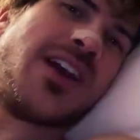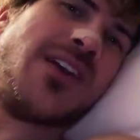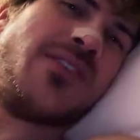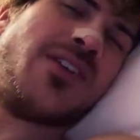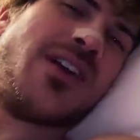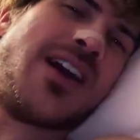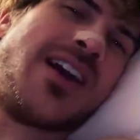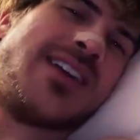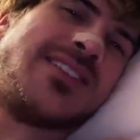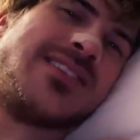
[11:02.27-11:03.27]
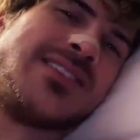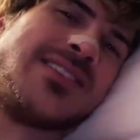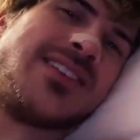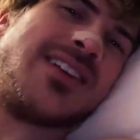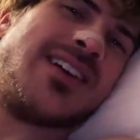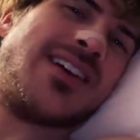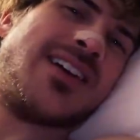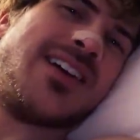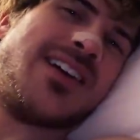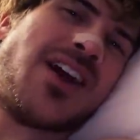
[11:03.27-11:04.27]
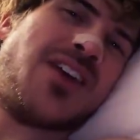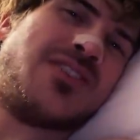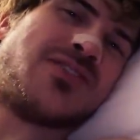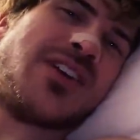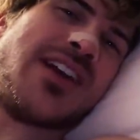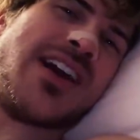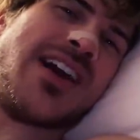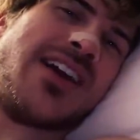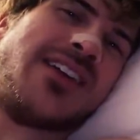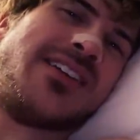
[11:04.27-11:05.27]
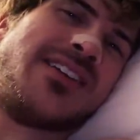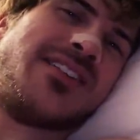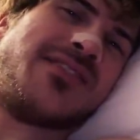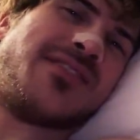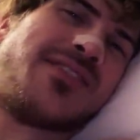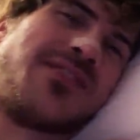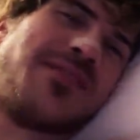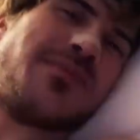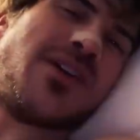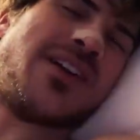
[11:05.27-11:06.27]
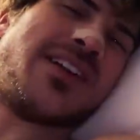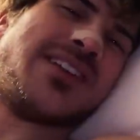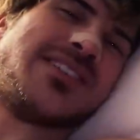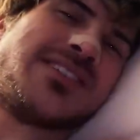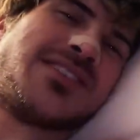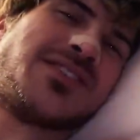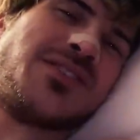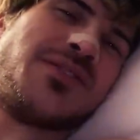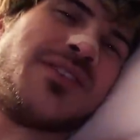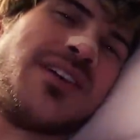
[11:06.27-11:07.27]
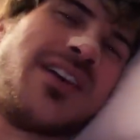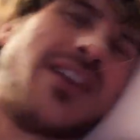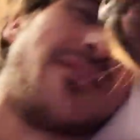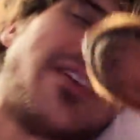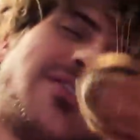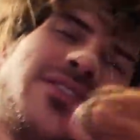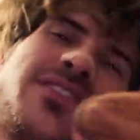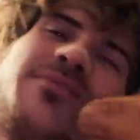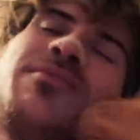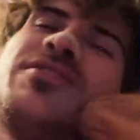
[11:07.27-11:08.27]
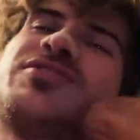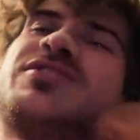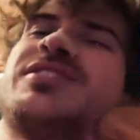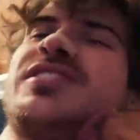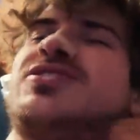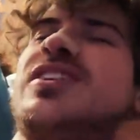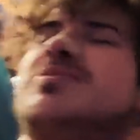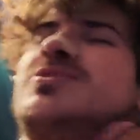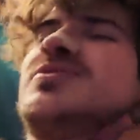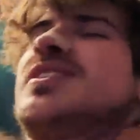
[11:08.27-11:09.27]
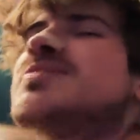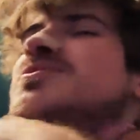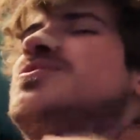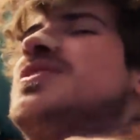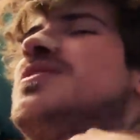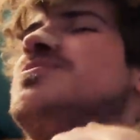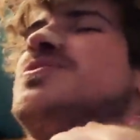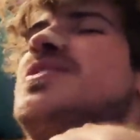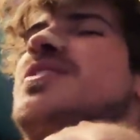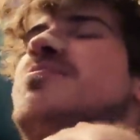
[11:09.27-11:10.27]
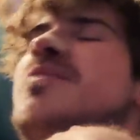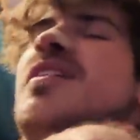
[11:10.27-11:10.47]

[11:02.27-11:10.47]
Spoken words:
to cover your eyes? Are you trying to hide from the audience? So if I told them, she's like, shut up, don't tell them, don't tell them, don't tell them.